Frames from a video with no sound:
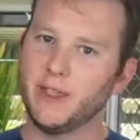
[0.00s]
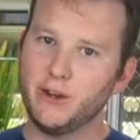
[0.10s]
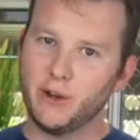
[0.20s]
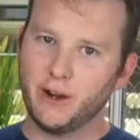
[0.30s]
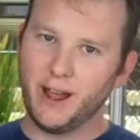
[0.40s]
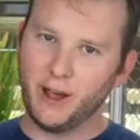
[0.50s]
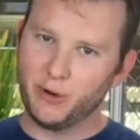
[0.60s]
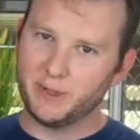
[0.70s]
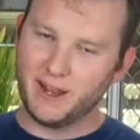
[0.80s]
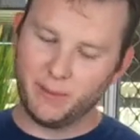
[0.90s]
Then you're gonna
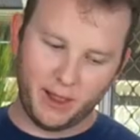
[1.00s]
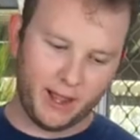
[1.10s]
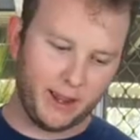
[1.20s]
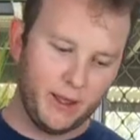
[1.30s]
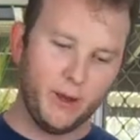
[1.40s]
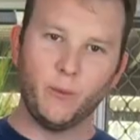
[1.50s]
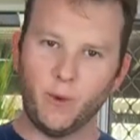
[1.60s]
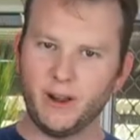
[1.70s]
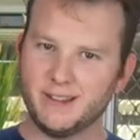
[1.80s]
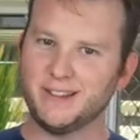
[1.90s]
100% be like,
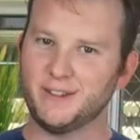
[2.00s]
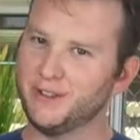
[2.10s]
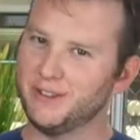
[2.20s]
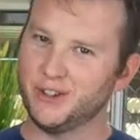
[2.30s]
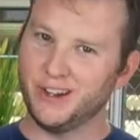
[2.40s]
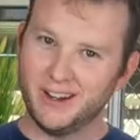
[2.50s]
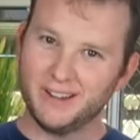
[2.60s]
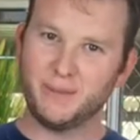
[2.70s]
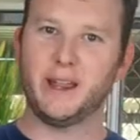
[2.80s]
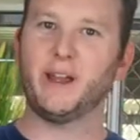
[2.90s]
what is this sausage? It
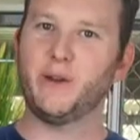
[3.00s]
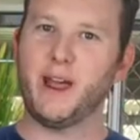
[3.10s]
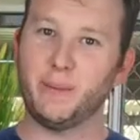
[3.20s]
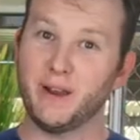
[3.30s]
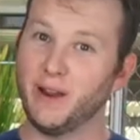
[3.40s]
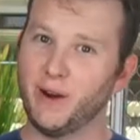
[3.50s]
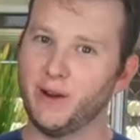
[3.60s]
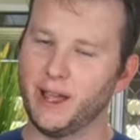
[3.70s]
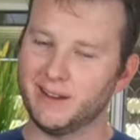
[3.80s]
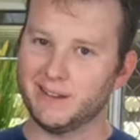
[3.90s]
is mango and
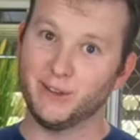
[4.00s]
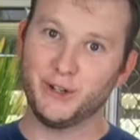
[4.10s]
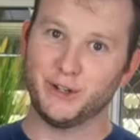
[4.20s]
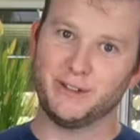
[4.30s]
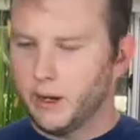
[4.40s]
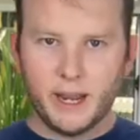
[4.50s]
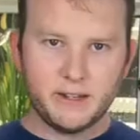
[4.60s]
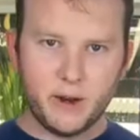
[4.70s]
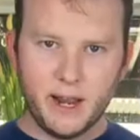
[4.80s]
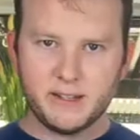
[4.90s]
habanero, and it's delicious. Okay,
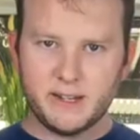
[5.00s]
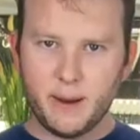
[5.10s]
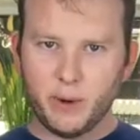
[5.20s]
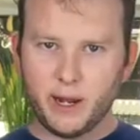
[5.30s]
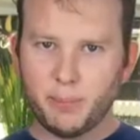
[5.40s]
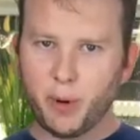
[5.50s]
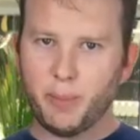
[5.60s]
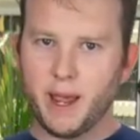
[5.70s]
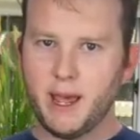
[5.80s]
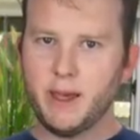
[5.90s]
so next step, we're gonna
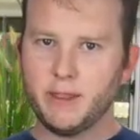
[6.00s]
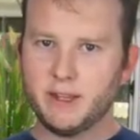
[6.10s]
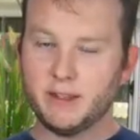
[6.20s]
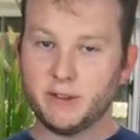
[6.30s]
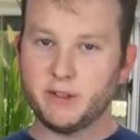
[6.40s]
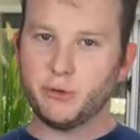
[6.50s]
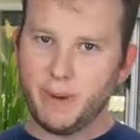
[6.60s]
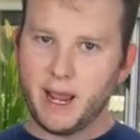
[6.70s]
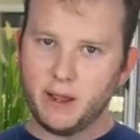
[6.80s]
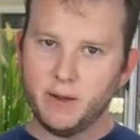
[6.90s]
prepare the sausage maker.